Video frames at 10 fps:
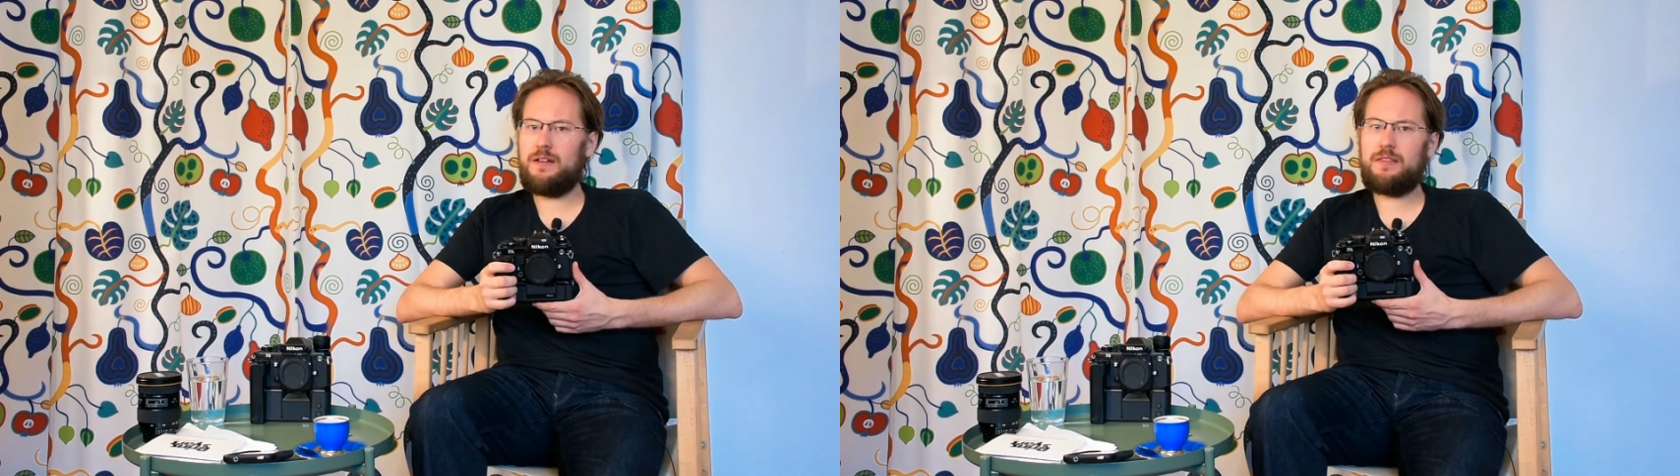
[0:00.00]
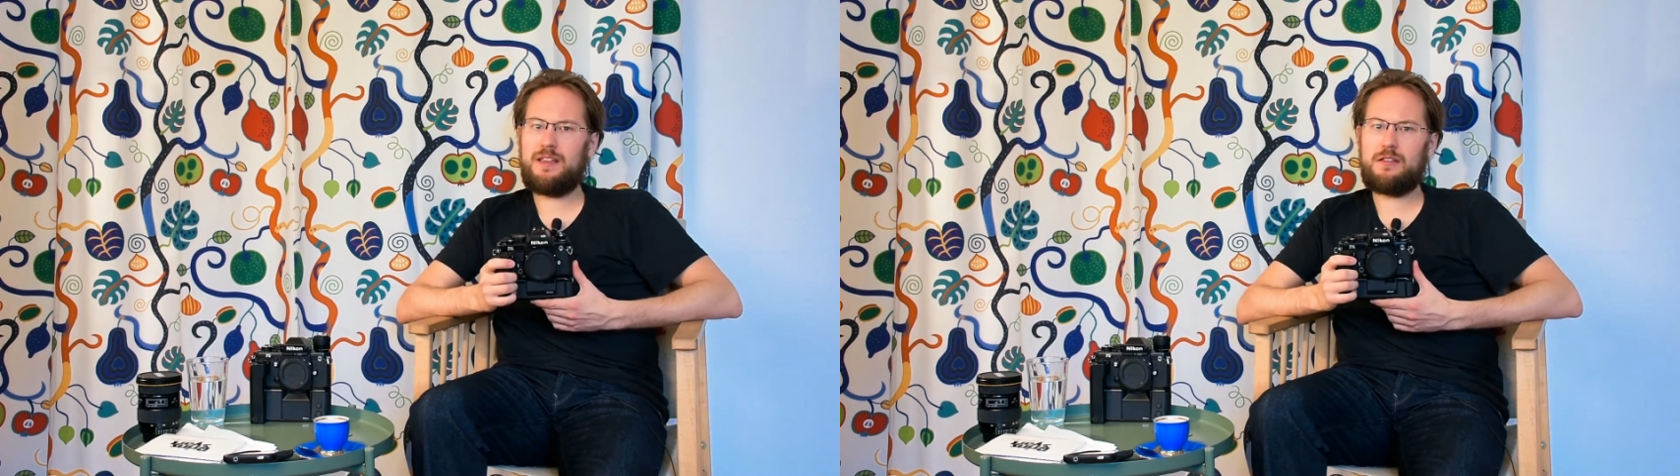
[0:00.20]

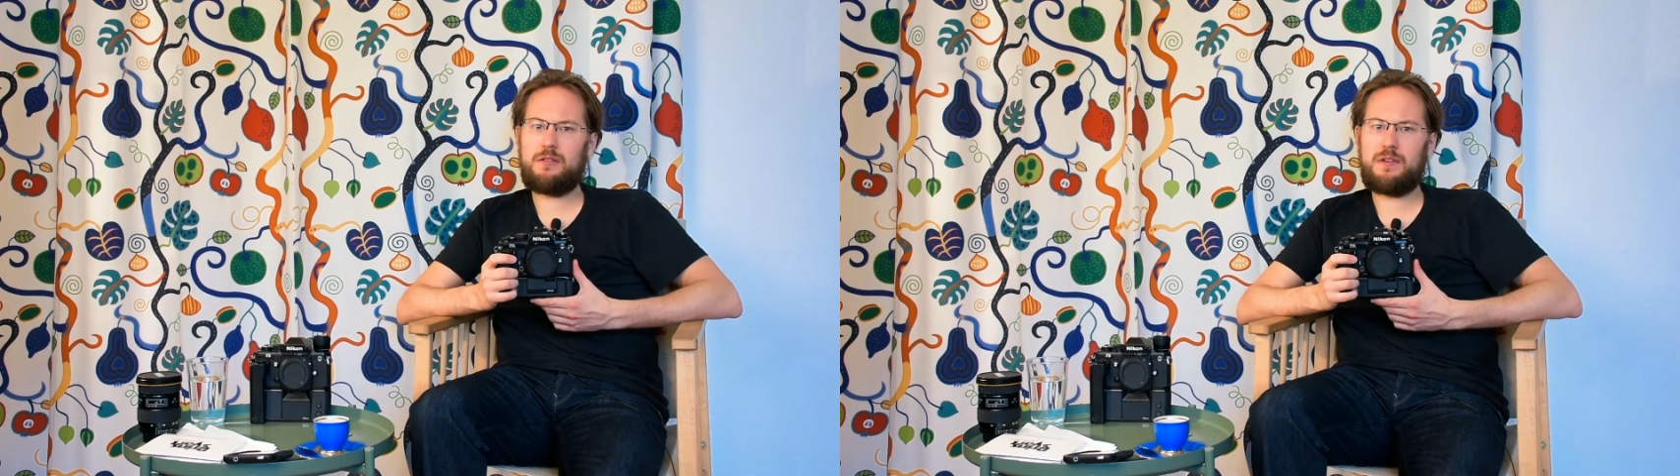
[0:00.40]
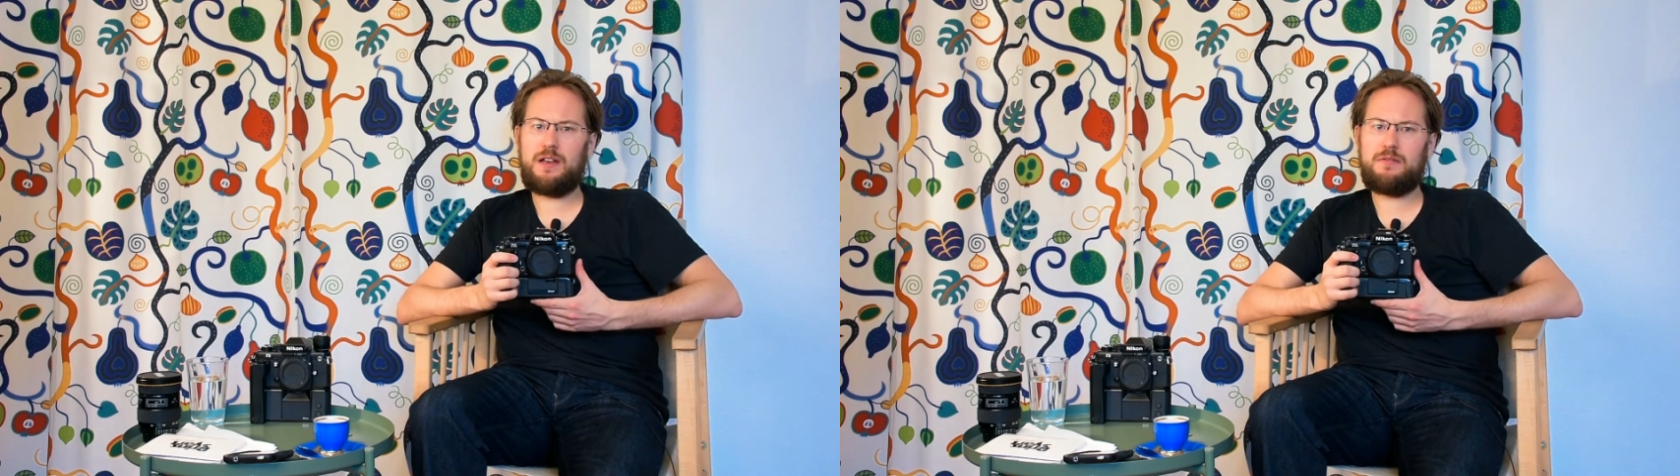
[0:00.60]
I think it's
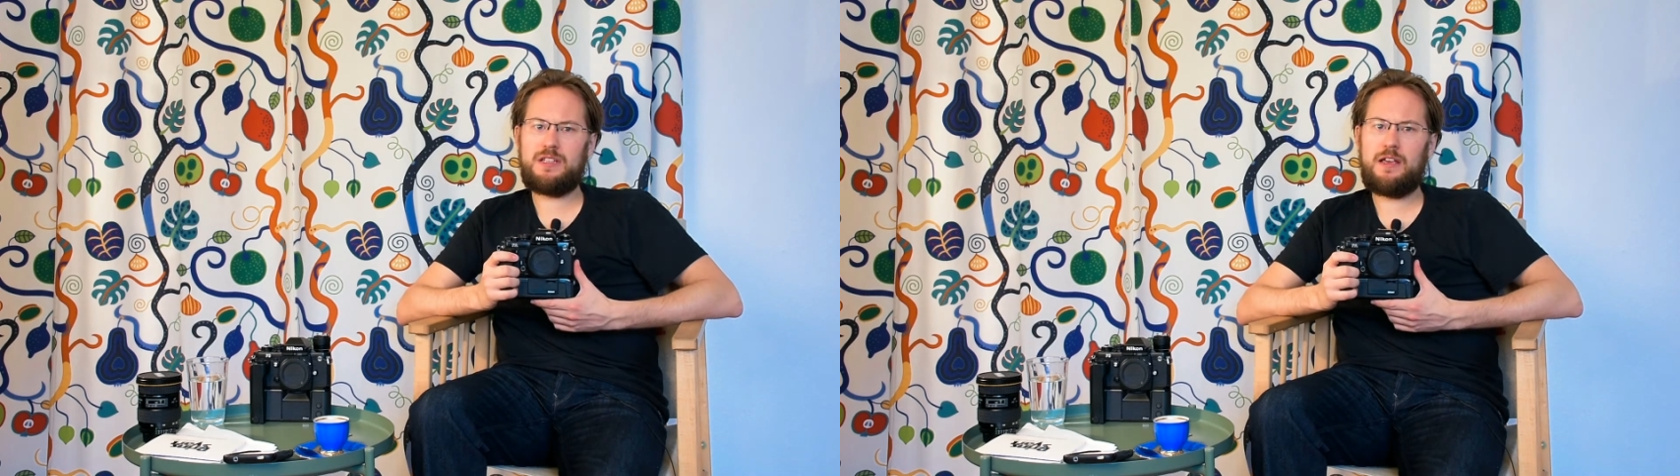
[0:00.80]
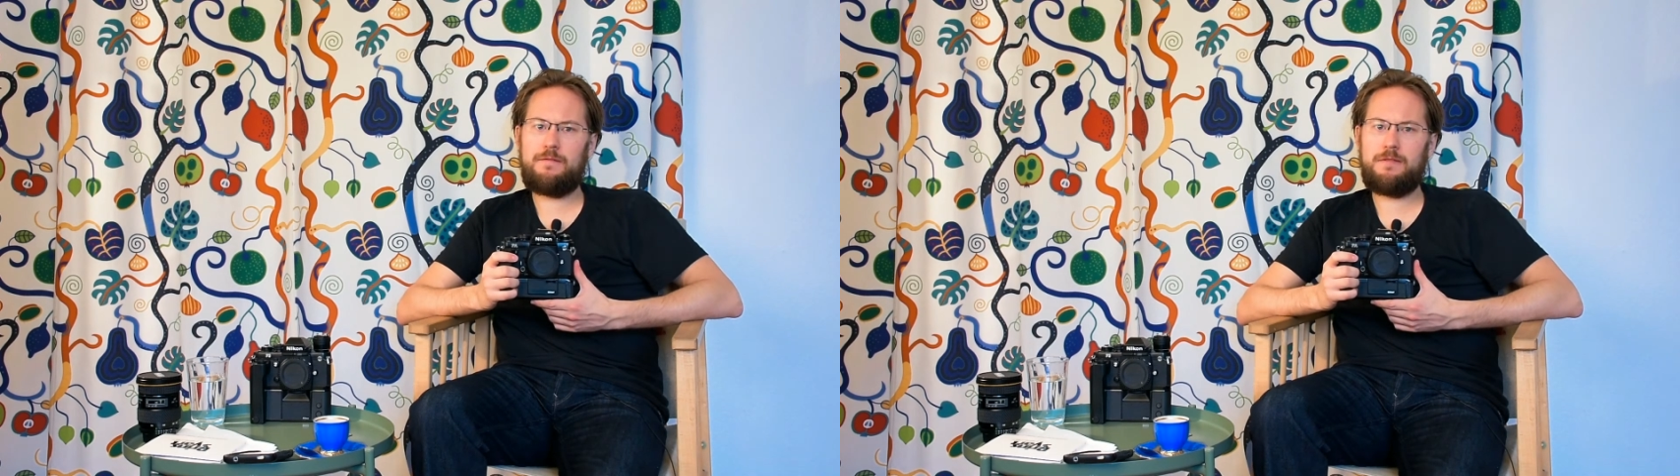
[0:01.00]
some kind of
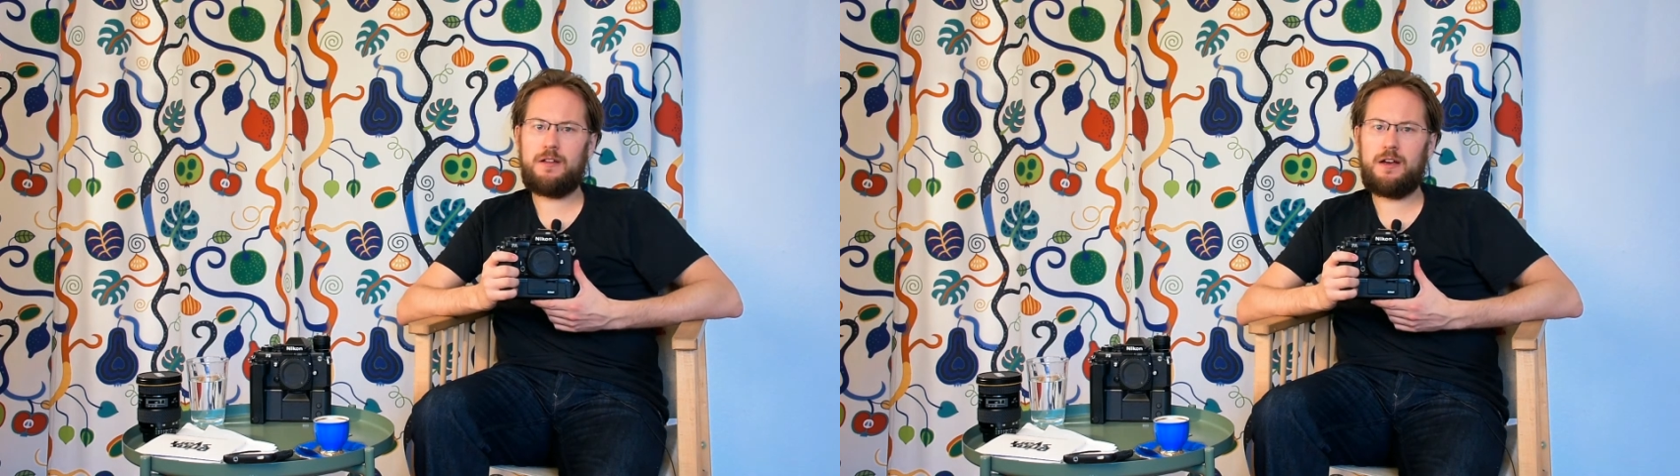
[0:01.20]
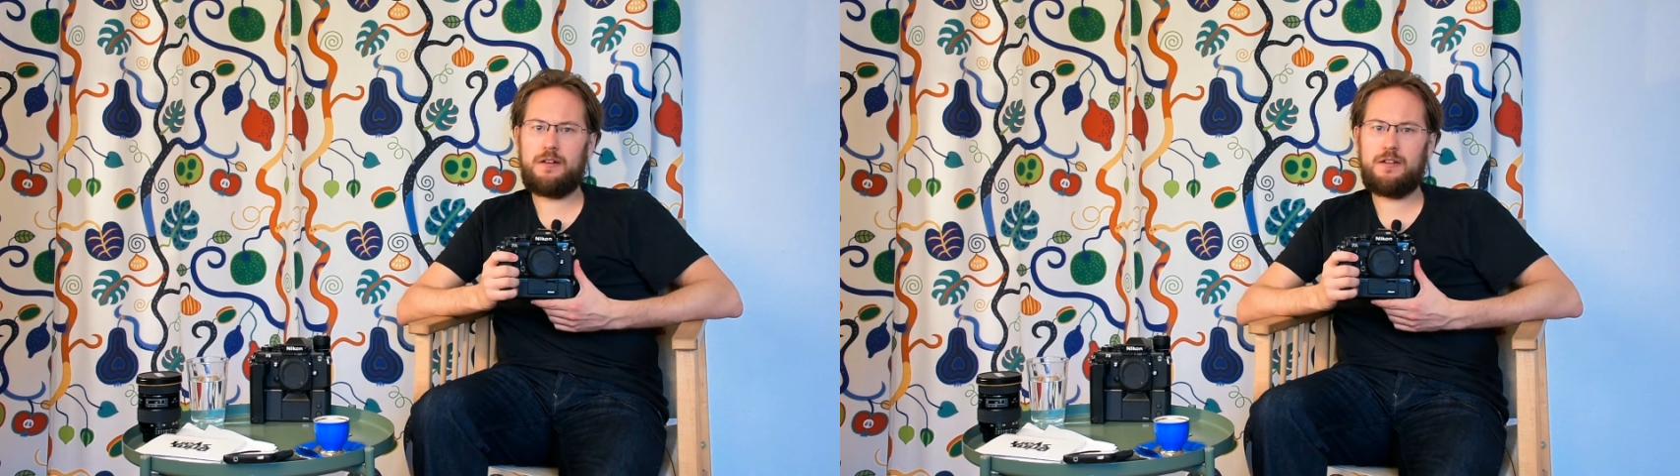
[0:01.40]

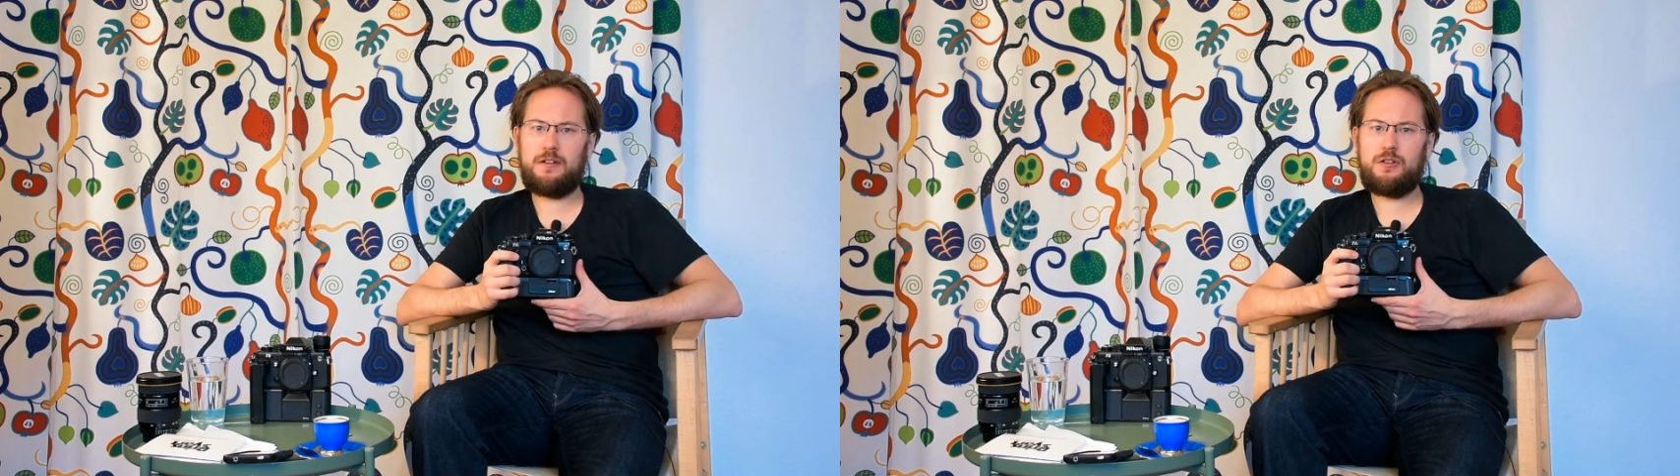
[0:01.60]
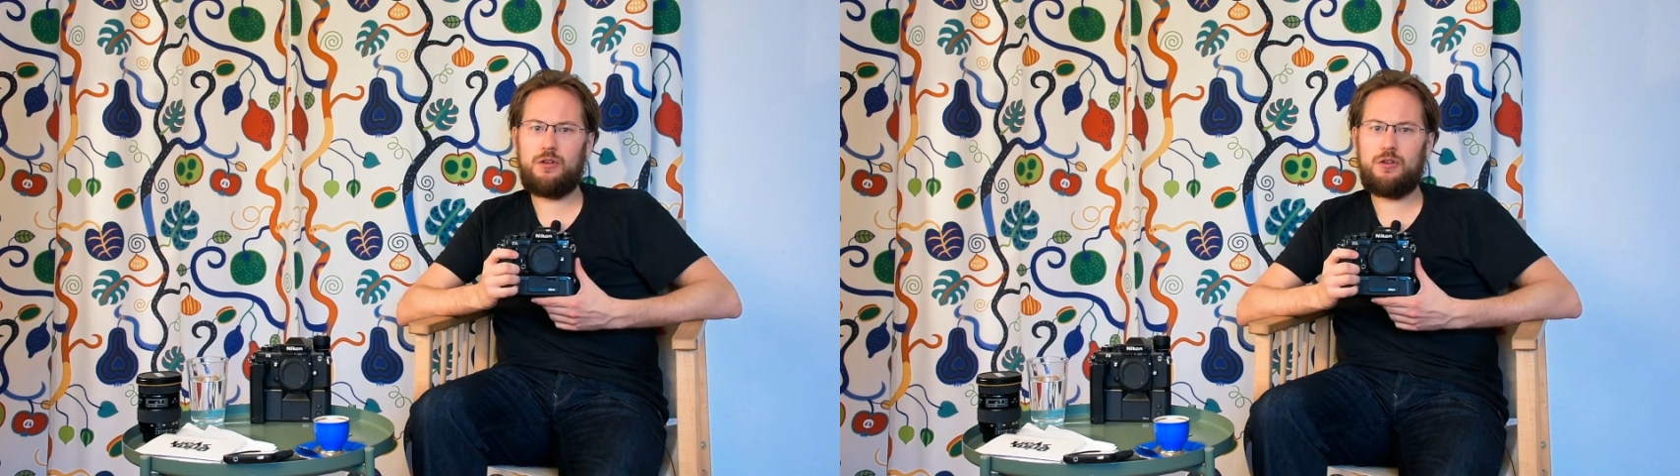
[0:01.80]
Teflon